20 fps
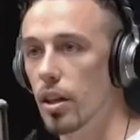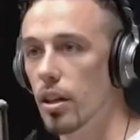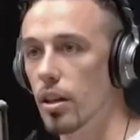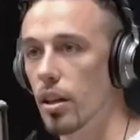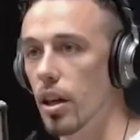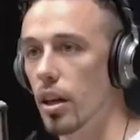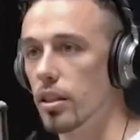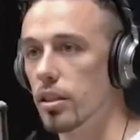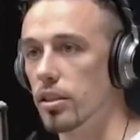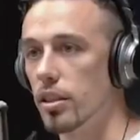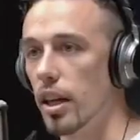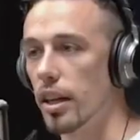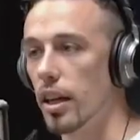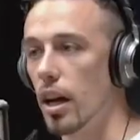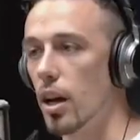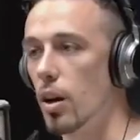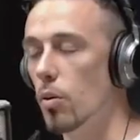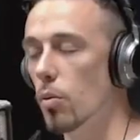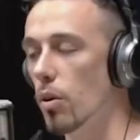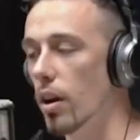cause like
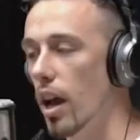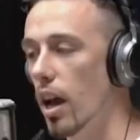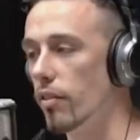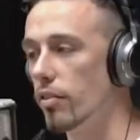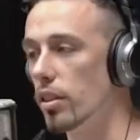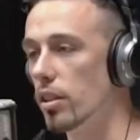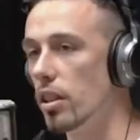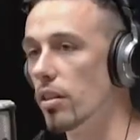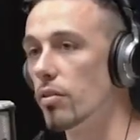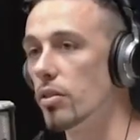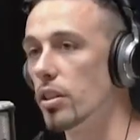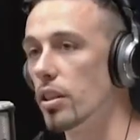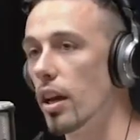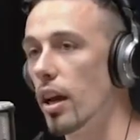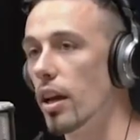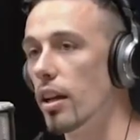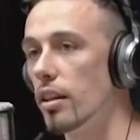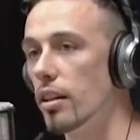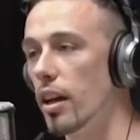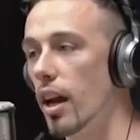I don't want to have to live with
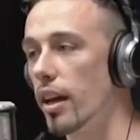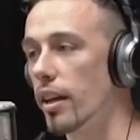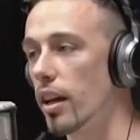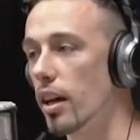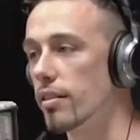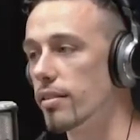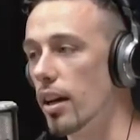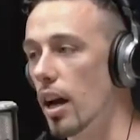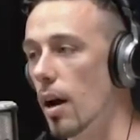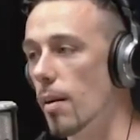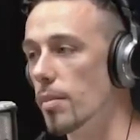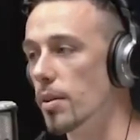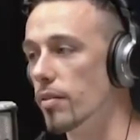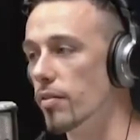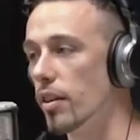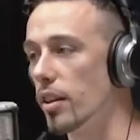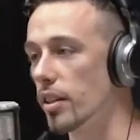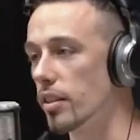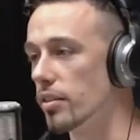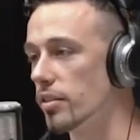that. I ain't got time to
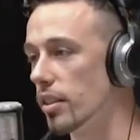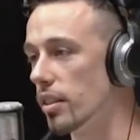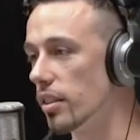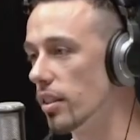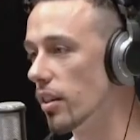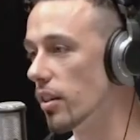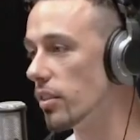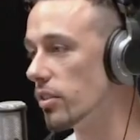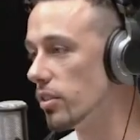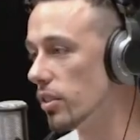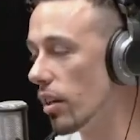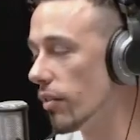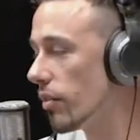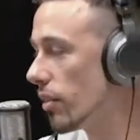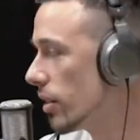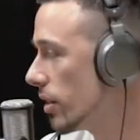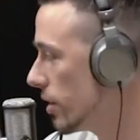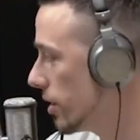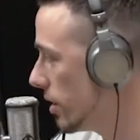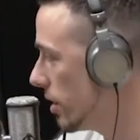fucking sit there and
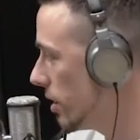suffer.